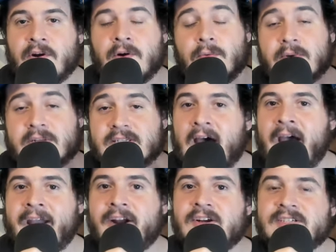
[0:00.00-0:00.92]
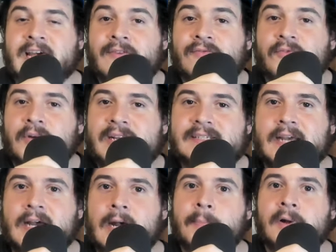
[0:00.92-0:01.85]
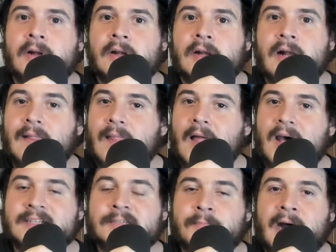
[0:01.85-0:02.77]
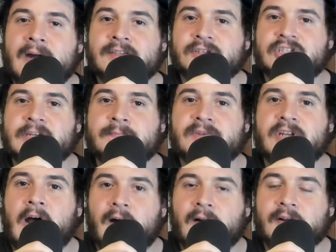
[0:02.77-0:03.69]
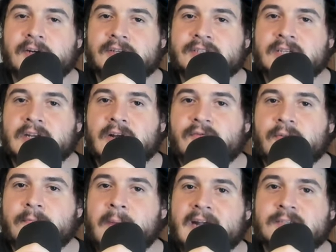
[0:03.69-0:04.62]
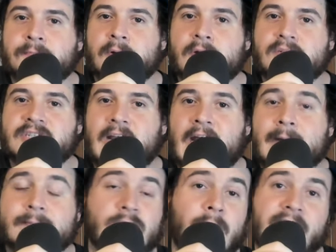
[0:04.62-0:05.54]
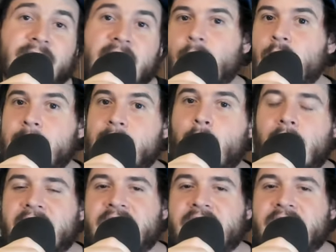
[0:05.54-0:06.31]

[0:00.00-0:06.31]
retires, that frees up a lot of sponsorship dollars for Bass Pro Shops, who I think would be willing to